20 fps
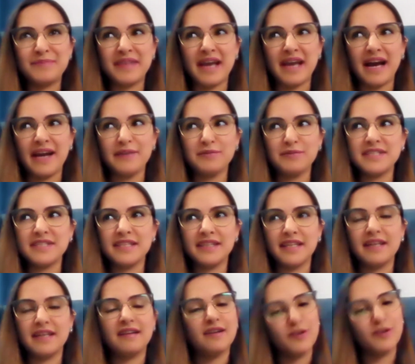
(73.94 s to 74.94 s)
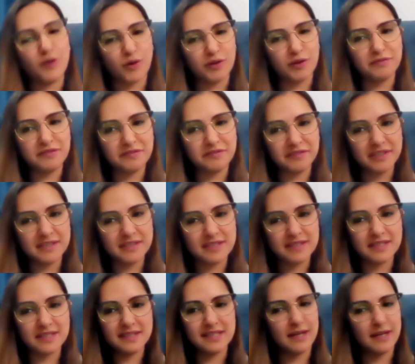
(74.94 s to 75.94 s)
I would say there are a lot of
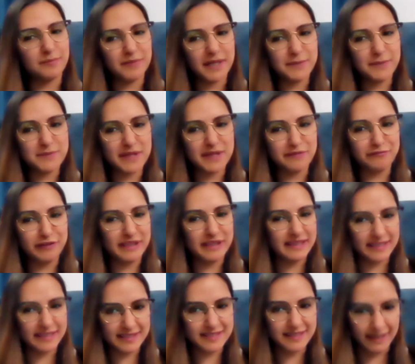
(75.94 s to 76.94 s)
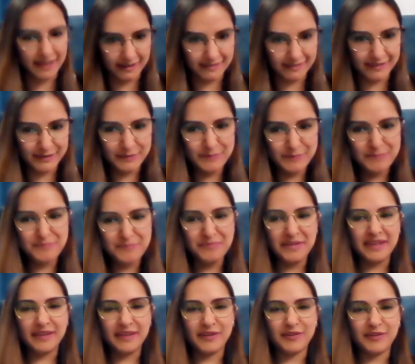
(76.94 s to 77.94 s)
differences and sometimes I feel there's none.
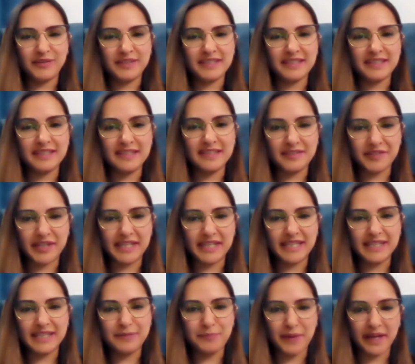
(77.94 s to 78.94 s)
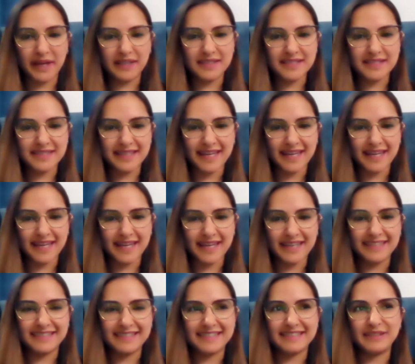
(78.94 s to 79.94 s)
You know, it really depends that
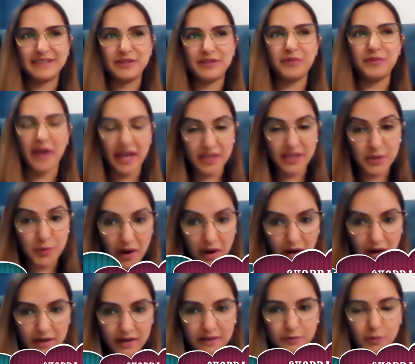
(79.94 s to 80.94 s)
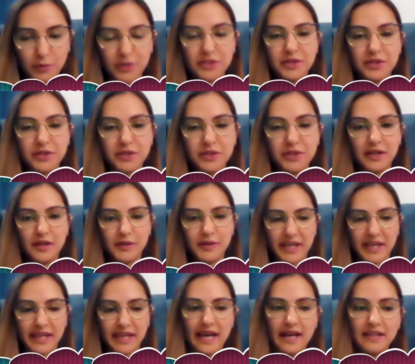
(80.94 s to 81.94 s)
where you are, what you're
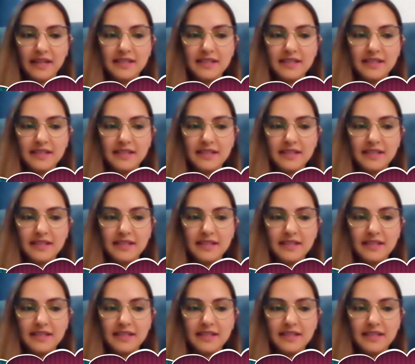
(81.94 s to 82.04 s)
looking at.